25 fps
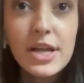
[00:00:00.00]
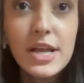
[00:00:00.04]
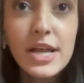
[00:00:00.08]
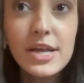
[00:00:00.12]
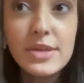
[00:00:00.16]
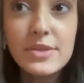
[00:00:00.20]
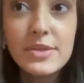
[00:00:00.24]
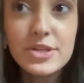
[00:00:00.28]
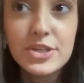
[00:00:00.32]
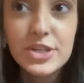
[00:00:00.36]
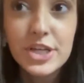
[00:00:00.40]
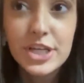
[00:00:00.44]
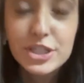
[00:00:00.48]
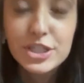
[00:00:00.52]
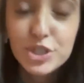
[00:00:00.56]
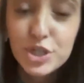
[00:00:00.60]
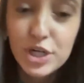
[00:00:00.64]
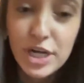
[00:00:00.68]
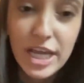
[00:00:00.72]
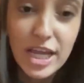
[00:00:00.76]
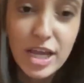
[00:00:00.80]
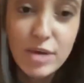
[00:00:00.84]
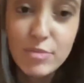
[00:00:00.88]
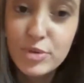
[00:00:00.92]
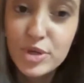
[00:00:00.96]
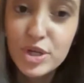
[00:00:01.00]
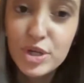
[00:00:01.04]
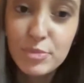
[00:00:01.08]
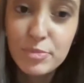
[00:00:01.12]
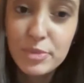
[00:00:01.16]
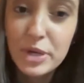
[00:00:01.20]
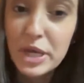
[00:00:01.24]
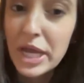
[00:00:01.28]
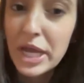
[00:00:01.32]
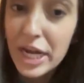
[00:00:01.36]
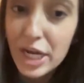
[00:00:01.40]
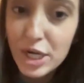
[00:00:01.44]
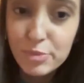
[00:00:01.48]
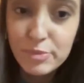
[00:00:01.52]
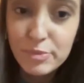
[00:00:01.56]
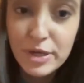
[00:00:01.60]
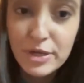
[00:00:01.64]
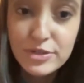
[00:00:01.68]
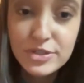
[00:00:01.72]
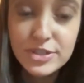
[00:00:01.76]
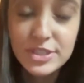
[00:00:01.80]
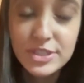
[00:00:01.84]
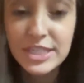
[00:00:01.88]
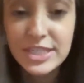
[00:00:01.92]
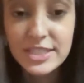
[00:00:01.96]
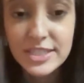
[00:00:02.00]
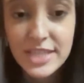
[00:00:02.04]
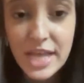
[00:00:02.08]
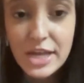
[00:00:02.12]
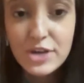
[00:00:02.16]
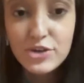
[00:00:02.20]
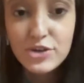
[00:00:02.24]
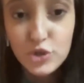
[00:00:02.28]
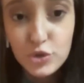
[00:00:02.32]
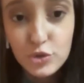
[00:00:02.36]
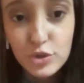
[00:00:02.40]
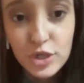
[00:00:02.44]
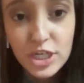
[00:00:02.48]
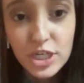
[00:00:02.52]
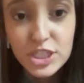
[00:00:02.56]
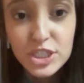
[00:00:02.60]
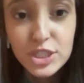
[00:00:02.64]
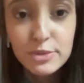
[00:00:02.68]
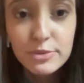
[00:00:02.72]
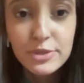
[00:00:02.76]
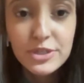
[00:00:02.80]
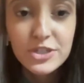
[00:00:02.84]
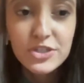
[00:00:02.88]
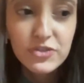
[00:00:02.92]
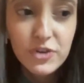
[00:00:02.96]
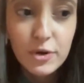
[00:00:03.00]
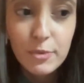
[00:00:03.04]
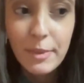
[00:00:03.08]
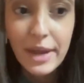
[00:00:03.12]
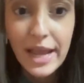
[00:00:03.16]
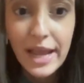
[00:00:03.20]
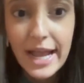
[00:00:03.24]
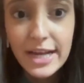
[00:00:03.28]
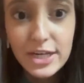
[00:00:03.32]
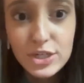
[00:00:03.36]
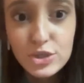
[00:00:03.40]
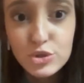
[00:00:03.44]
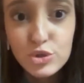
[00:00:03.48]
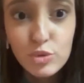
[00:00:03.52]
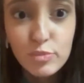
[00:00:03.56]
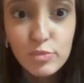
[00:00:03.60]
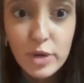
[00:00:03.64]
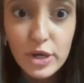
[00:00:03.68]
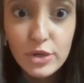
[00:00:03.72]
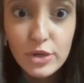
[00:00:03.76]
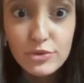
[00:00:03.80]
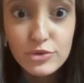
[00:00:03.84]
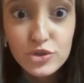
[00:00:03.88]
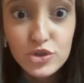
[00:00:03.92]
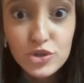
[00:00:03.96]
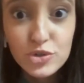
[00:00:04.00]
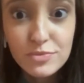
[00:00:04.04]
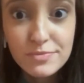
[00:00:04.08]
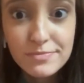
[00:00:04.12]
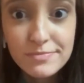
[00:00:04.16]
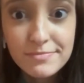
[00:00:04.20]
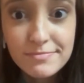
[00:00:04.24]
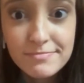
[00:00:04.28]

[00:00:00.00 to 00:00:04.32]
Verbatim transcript: And then yesterday I put up a hair post and I signed two customers from my actual post.